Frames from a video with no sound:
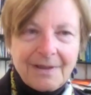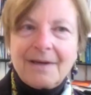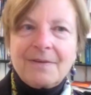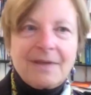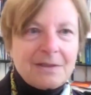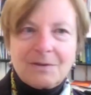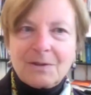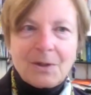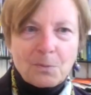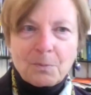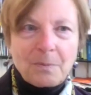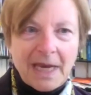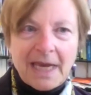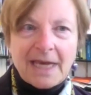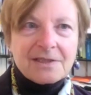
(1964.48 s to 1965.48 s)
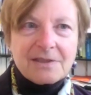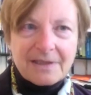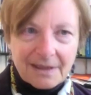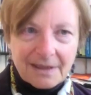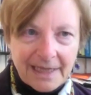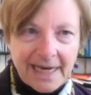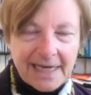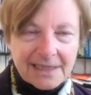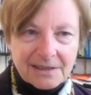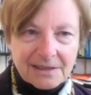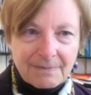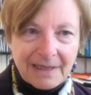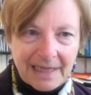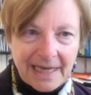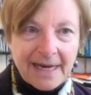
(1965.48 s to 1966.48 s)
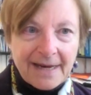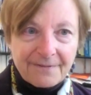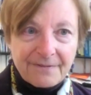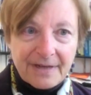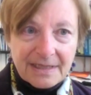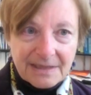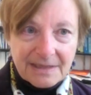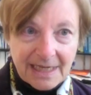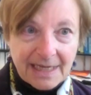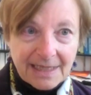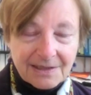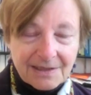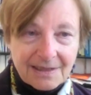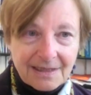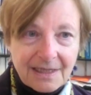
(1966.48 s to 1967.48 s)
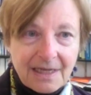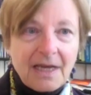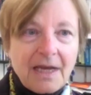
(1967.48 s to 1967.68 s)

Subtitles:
that don't pass the last laugh test.